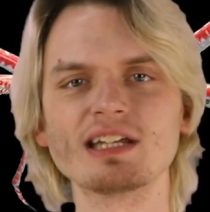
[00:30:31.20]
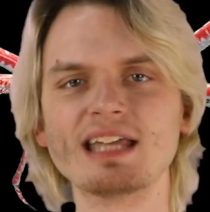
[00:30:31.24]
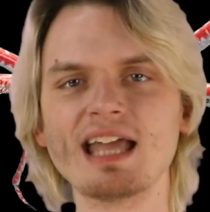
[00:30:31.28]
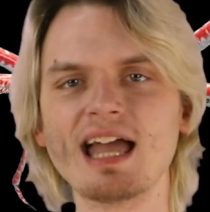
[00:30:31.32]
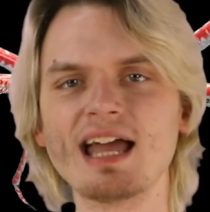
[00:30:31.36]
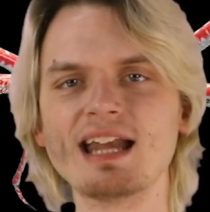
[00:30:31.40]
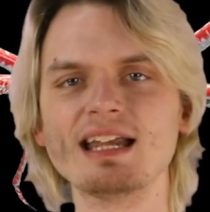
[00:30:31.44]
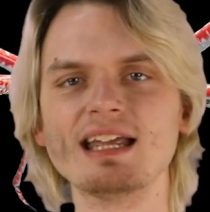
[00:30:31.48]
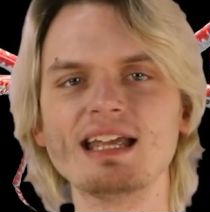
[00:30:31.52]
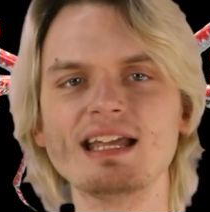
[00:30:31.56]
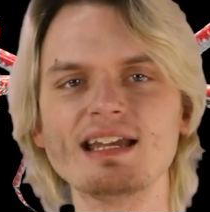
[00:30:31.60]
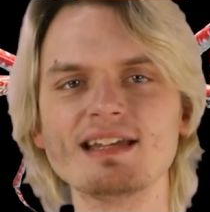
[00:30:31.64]
to
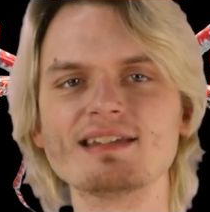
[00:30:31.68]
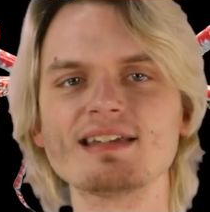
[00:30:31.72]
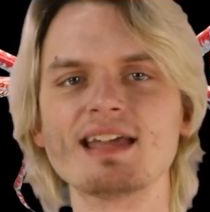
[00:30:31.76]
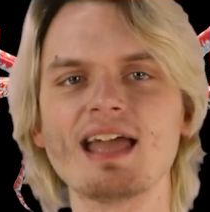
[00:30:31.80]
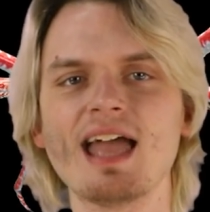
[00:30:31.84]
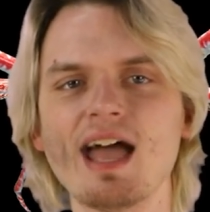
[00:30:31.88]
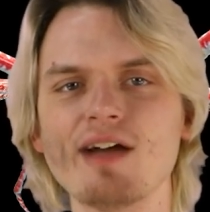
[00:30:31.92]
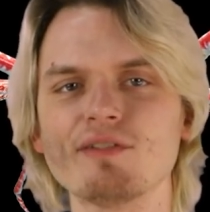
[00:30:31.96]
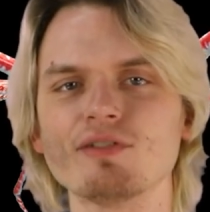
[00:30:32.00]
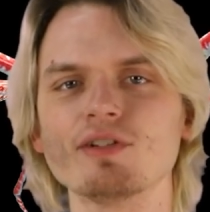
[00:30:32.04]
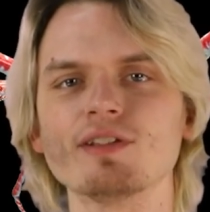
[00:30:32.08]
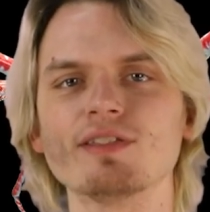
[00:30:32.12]
get into
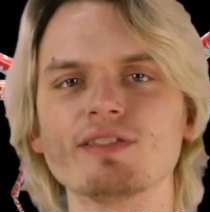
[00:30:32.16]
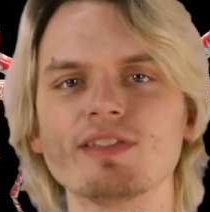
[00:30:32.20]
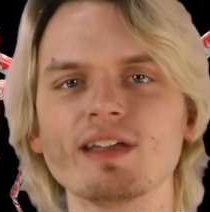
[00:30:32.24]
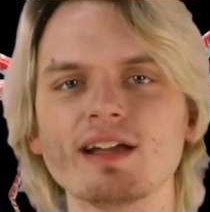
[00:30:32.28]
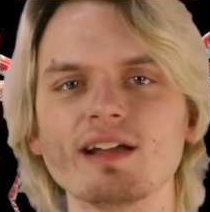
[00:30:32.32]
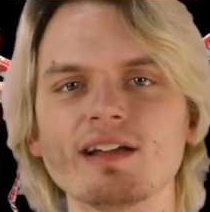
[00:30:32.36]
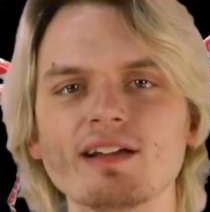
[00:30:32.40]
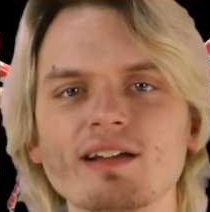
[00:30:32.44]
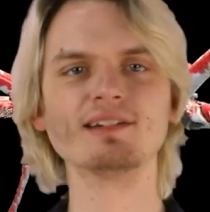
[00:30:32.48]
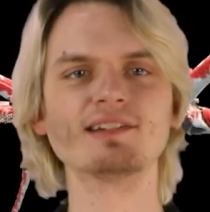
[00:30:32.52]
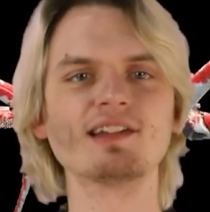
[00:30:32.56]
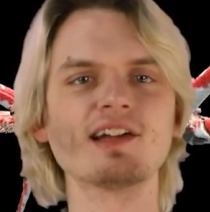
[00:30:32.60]

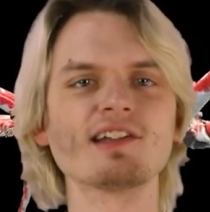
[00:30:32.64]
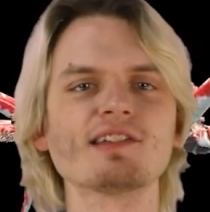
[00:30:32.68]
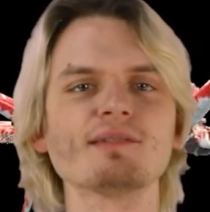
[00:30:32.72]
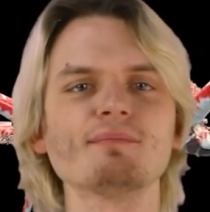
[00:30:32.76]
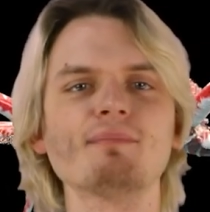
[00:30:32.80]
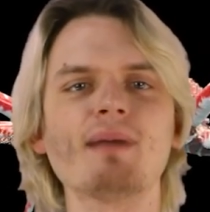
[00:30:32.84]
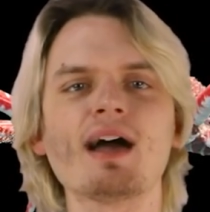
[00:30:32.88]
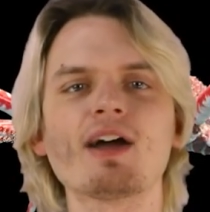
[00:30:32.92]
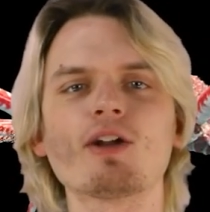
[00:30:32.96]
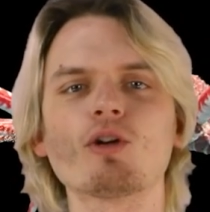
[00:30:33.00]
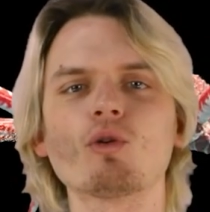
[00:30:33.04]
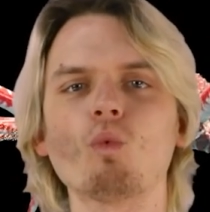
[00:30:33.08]
everything?
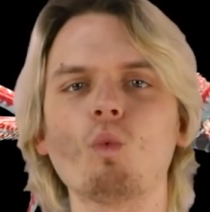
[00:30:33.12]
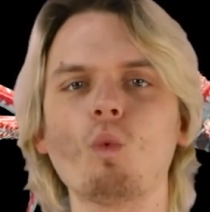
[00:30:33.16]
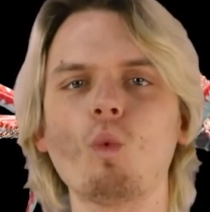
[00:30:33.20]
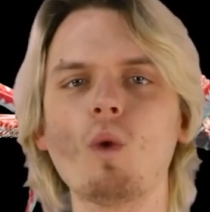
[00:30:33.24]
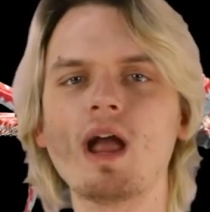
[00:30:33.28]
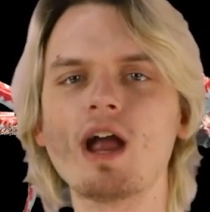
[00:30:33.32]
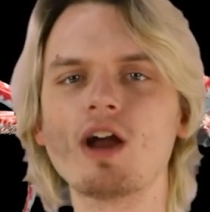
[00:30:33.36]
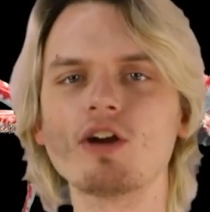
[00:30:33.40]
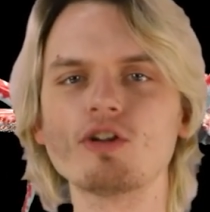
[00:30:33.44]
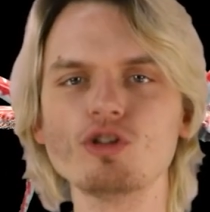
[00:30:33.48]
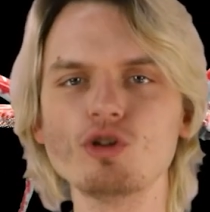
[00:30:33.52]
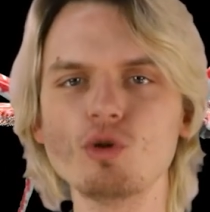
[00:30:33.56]
Doesn't matter
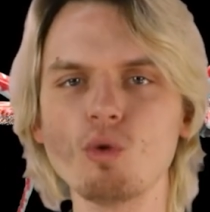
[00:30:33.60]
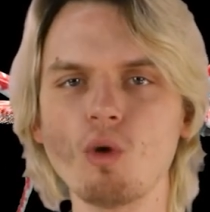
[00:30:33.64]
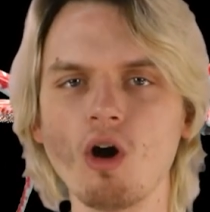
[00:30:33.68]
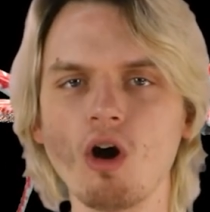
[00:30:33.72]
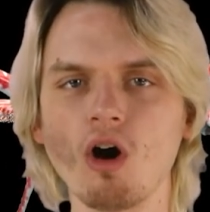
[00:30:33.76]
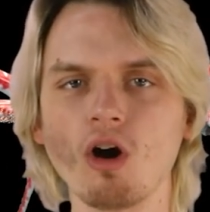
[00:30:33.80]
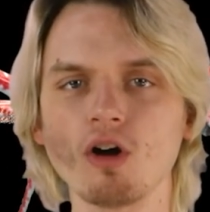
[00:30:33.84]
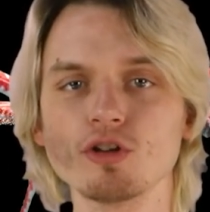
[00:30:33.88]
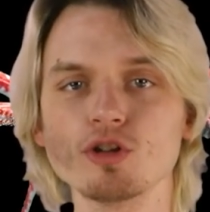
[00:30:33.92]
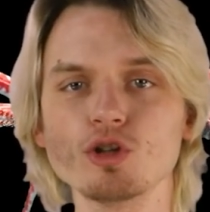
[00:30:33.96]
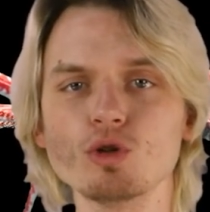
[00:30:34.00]
where you are,